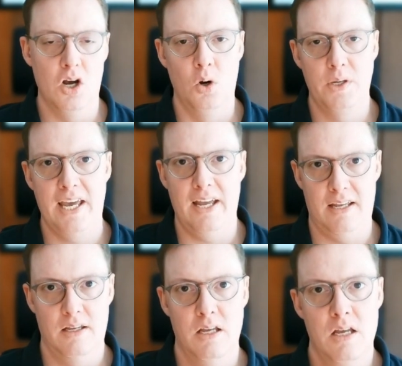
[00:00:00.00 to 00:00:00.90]
Okay,
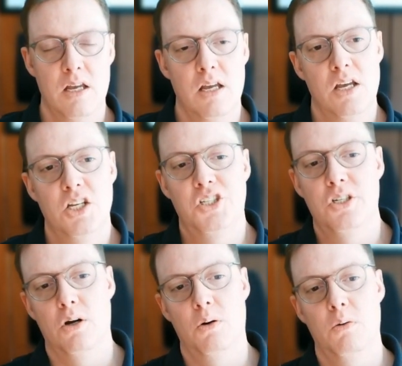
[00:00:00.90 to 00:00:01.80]

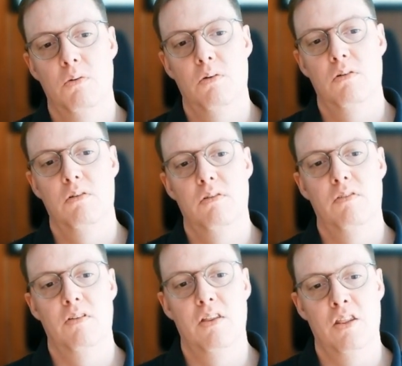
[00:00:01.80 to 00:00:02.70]
so
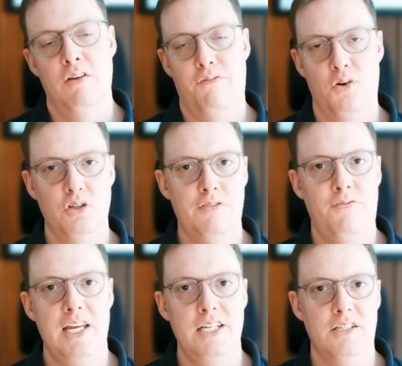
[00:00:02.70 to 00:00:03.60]
the first
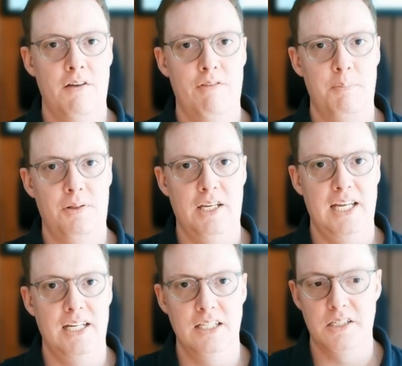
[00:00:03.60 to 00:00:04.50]
phase of the
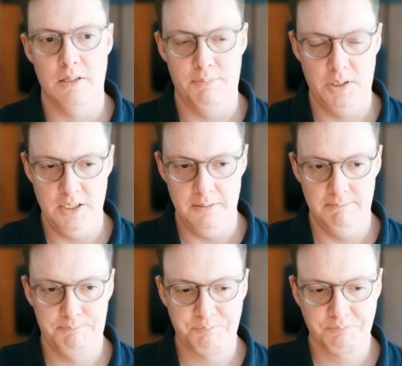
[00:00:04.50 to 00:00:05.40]
plan is complete.
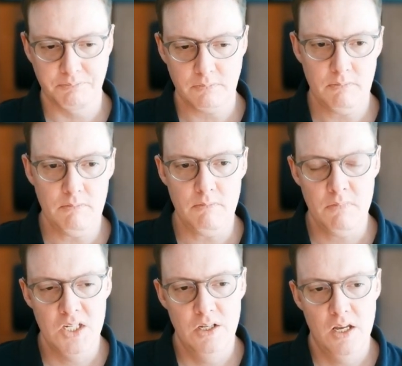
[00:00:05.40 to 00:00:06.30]

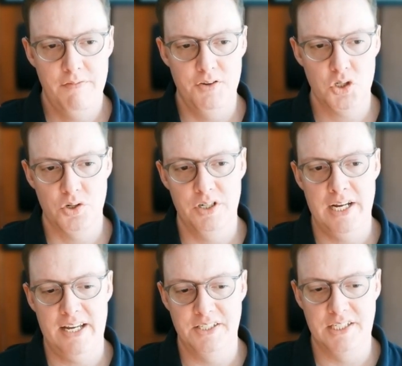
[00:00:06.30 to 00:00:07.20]
Fischer
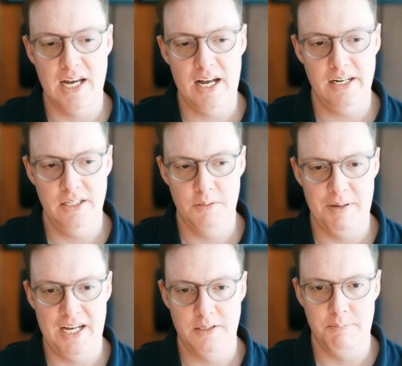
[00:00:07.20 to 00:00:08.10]
has got his
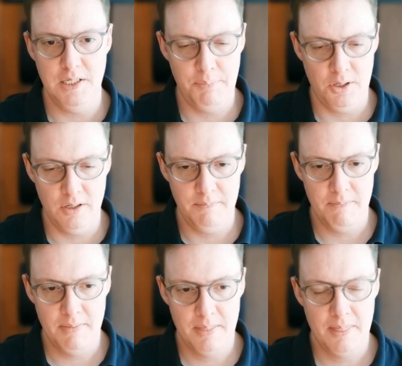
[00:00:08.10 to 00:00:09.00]
passed b pawn.
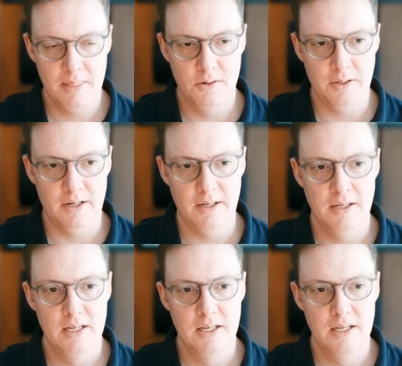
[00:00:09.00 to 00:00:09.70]
Okay,